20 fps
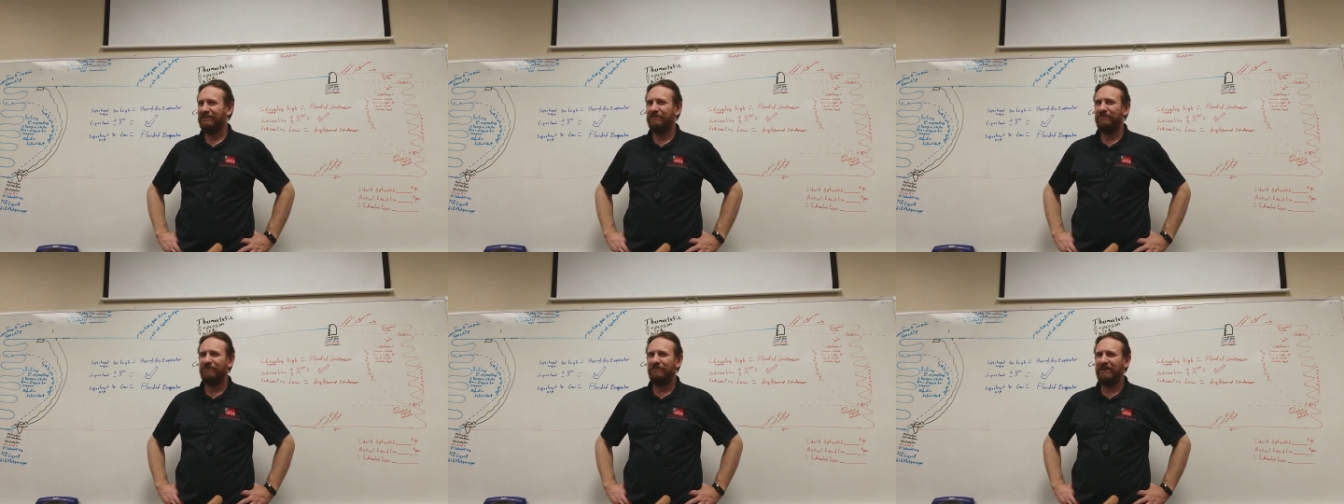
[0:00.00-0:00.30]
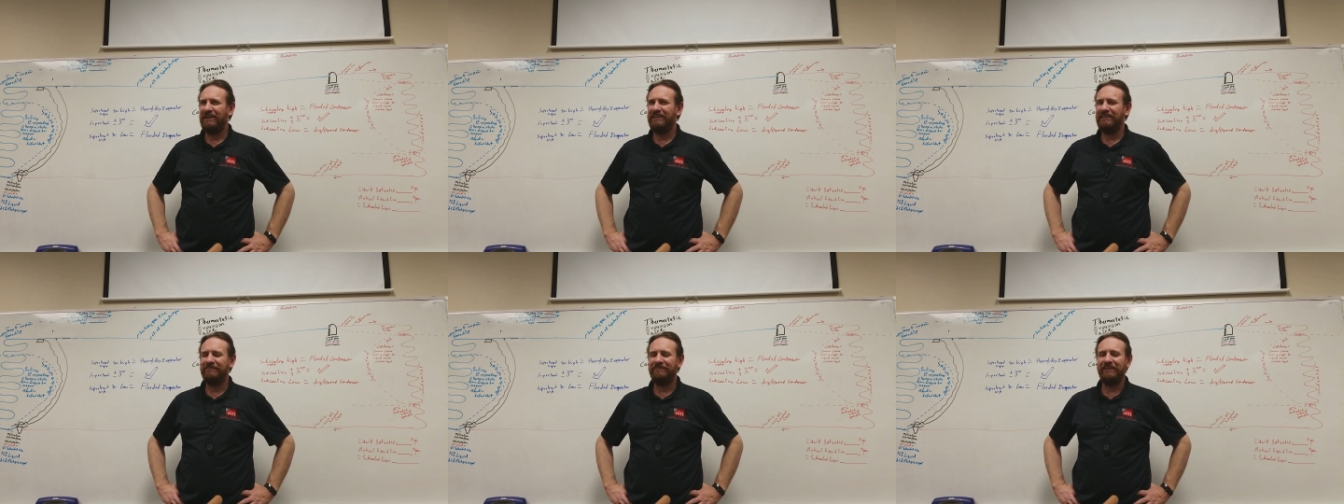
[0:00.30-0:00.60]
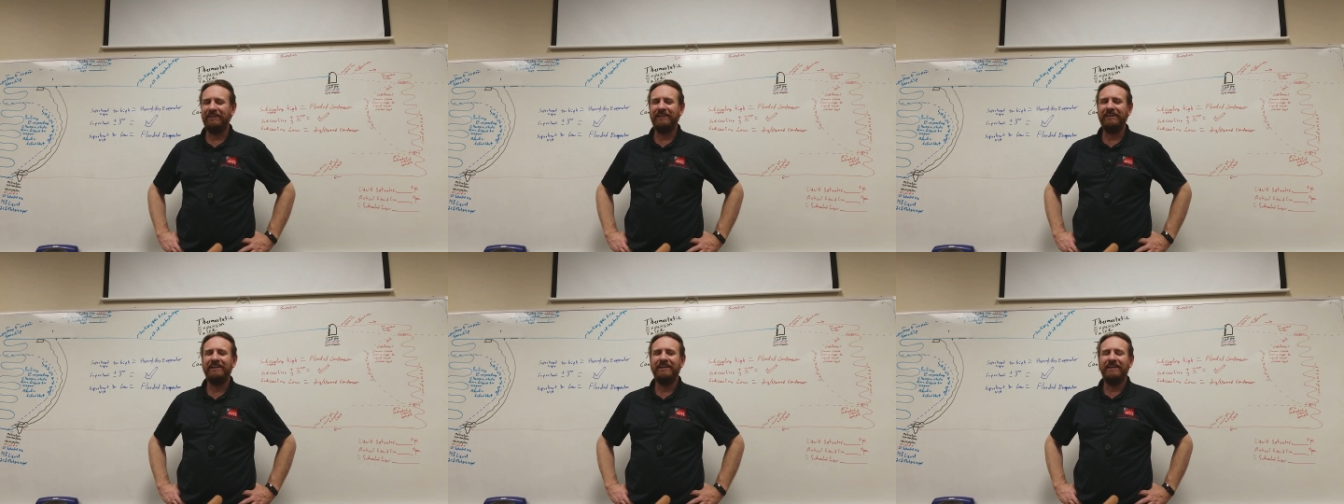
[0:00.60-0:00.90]
why are they
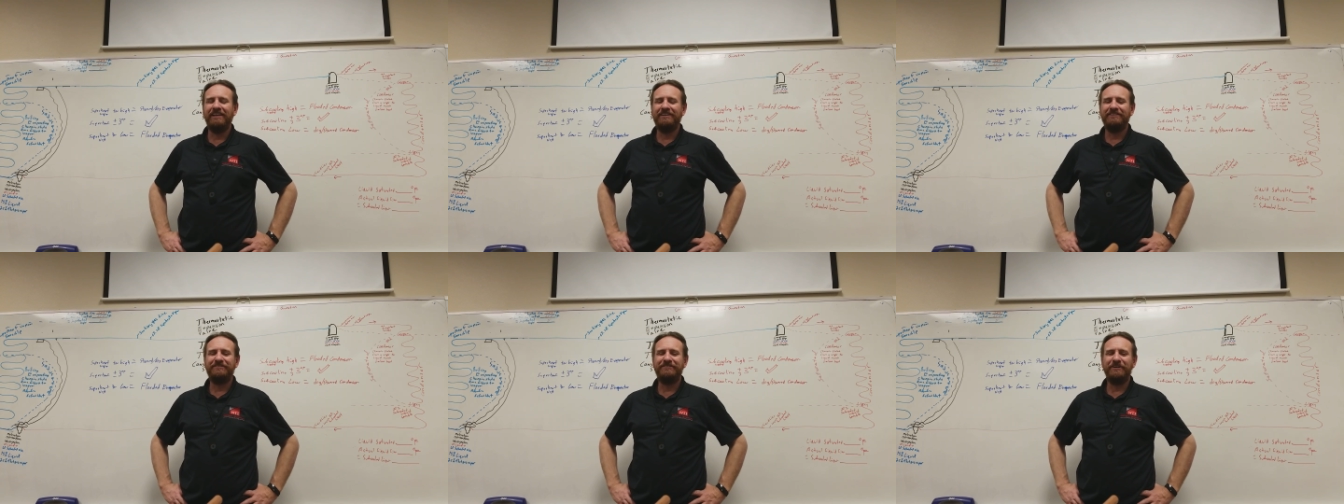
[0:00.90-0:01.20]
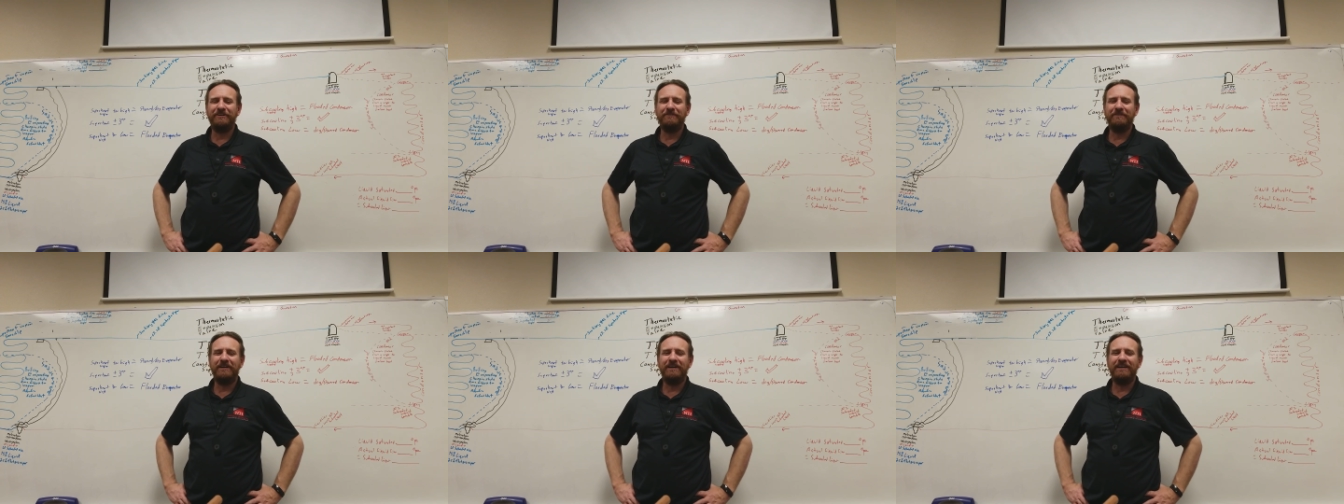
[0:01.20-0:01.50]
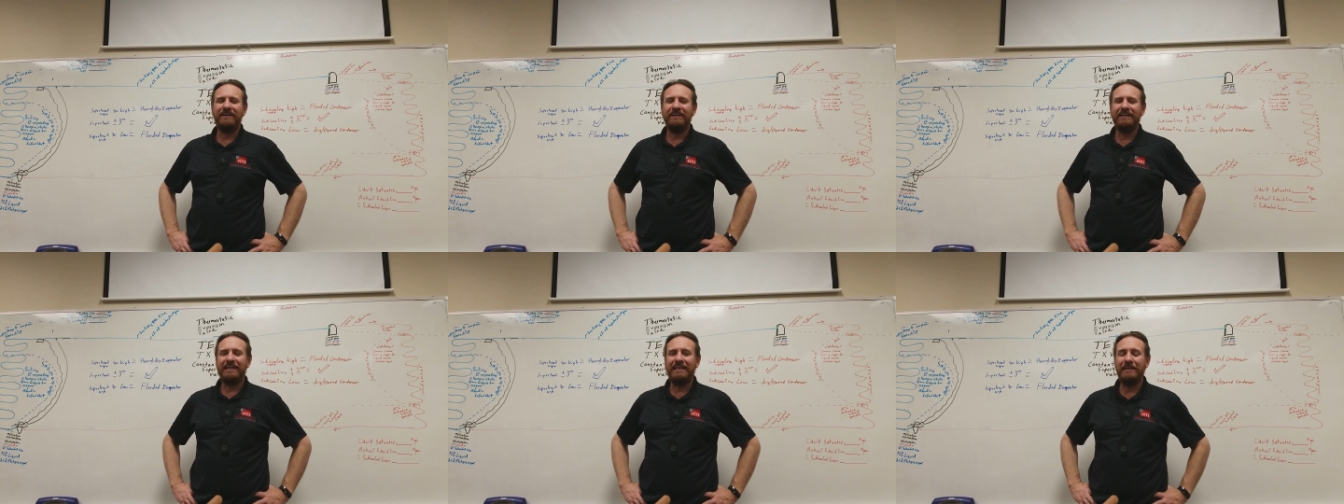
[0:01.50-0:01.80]
failing? So
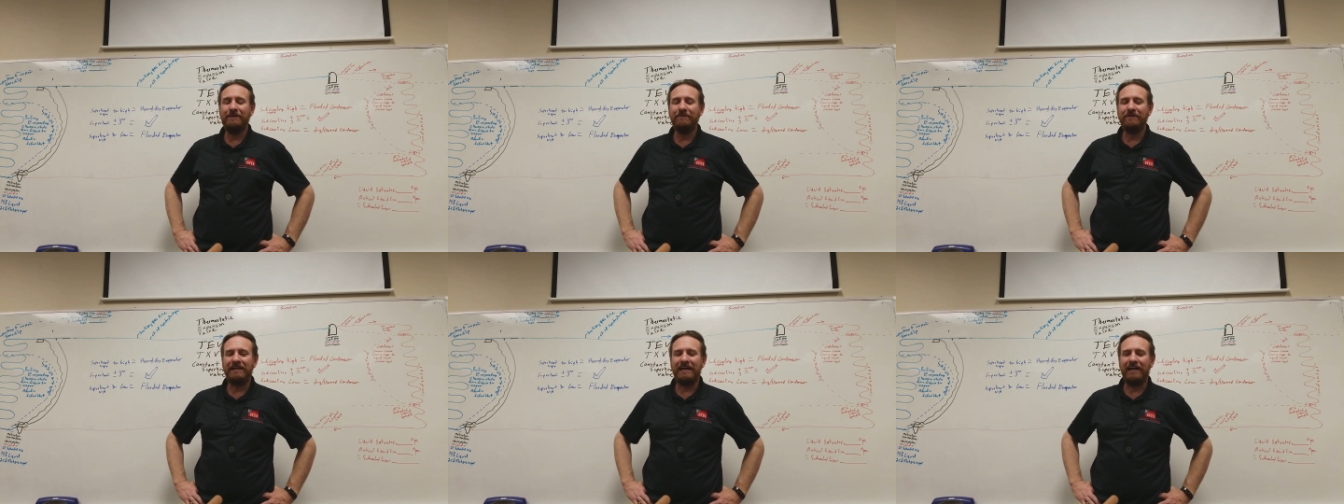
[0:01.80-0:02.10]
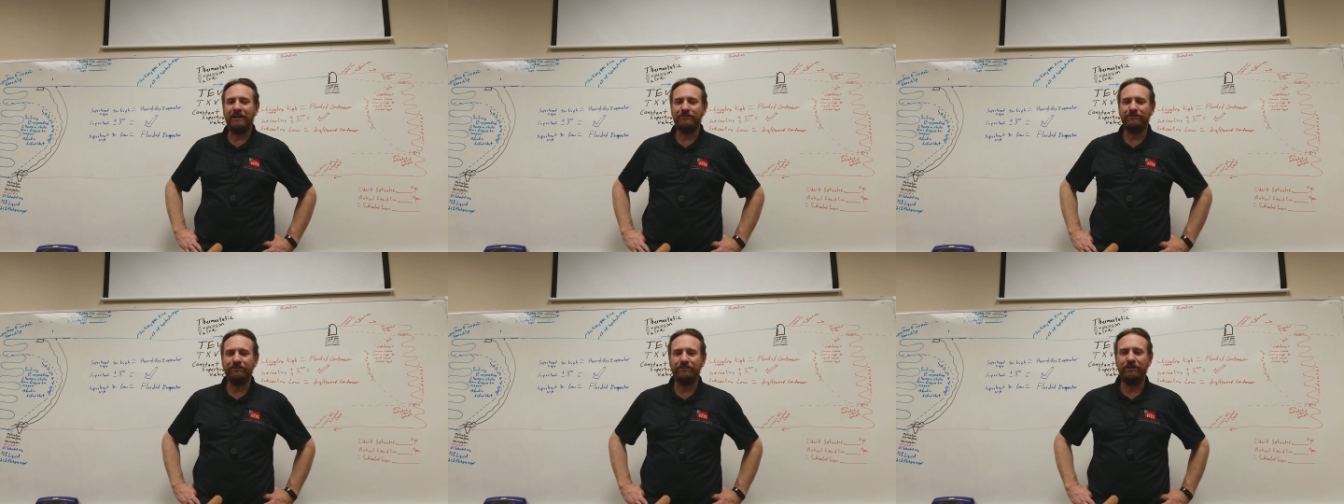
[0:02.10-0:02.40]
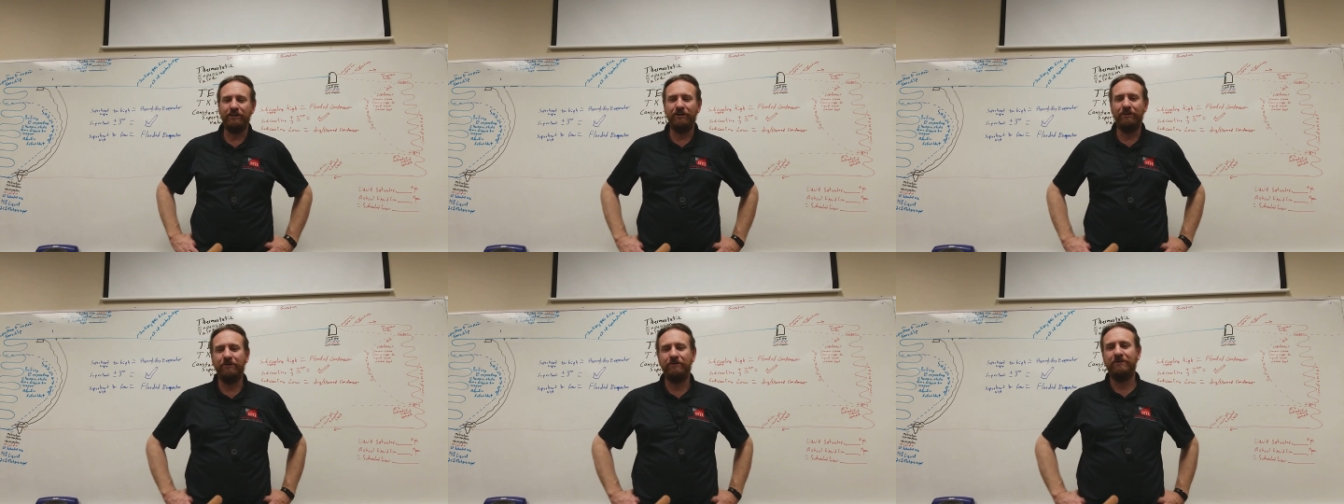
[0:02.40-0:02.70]
uh, he would actually
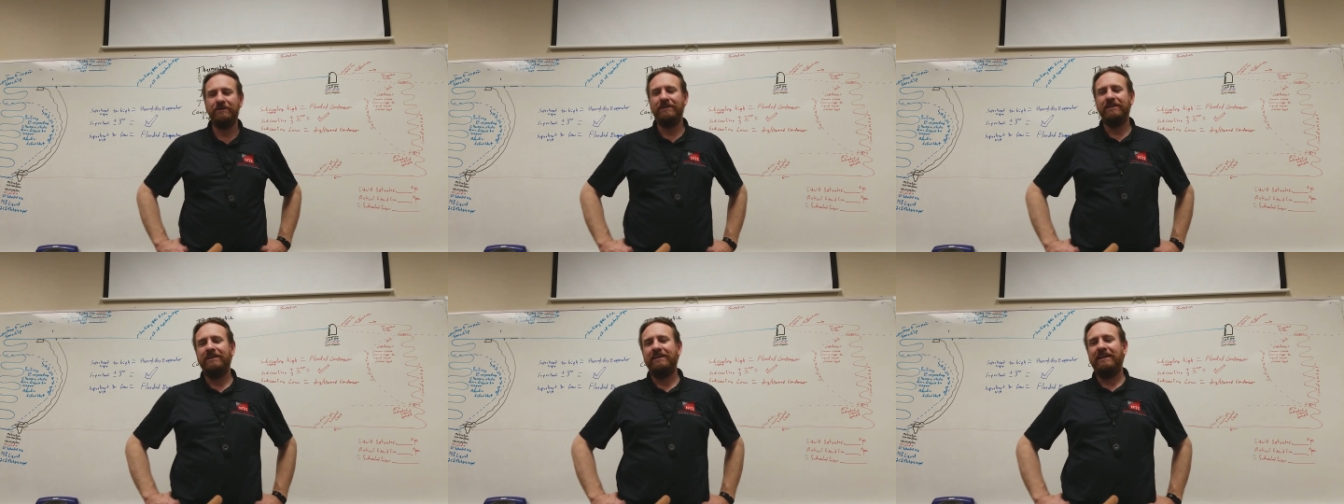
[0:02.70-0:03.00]
go,